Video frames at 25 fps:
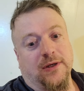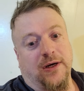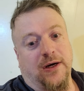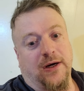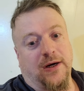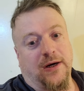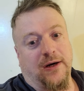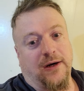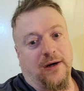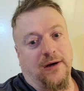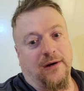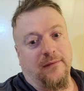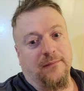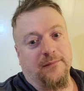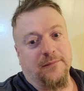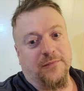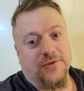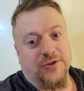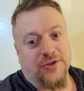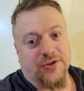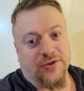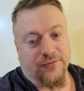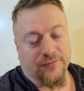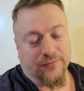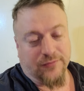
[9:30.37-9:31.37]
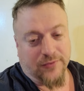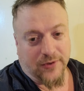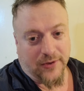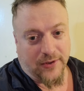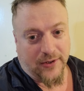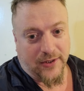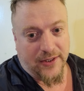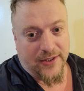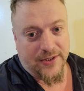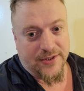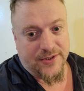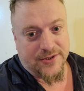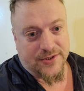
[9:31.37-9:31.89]
to
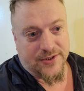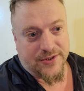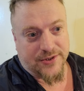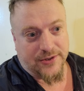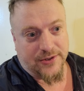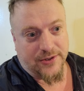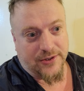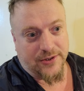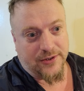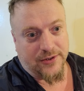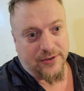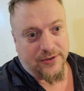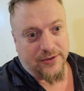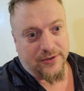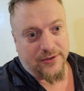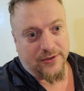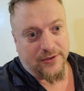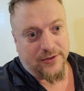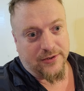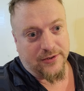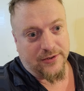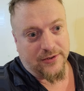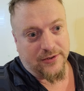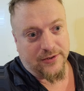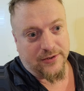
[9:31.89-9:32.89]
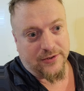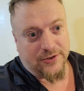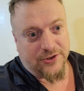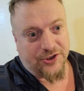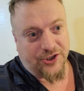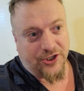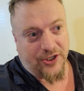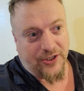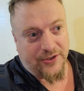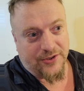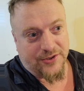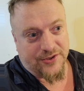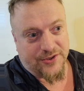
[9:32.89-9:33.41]
realize that
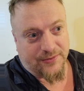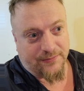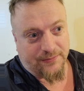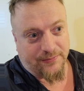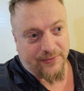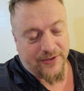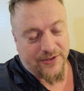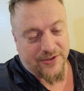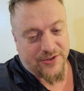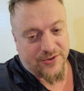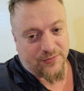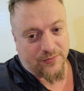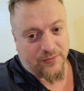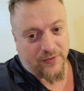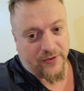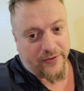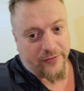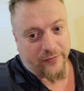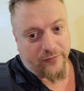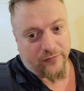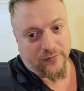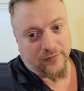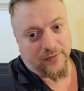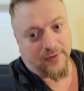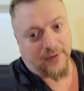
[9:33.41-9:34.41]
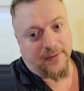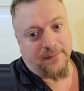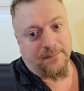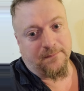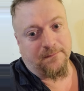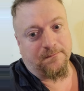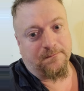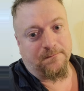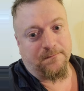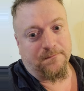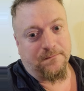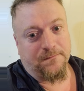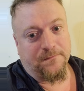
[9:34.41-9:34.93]
China is a place where I grew up,
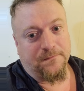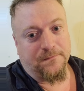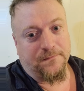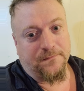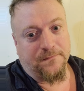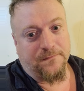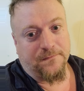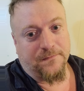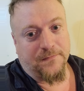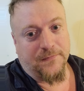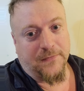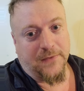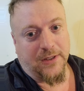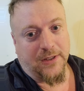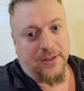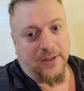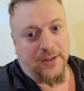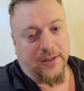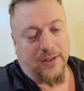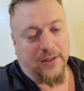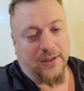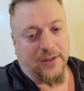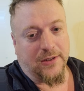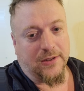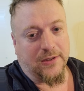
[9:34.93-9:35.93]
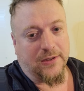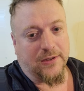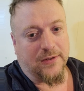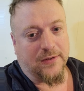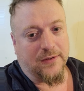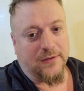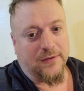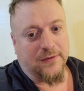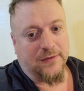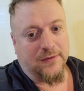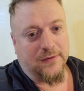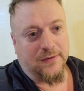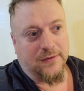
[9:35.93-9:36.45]

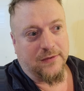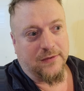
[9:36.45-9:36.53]
and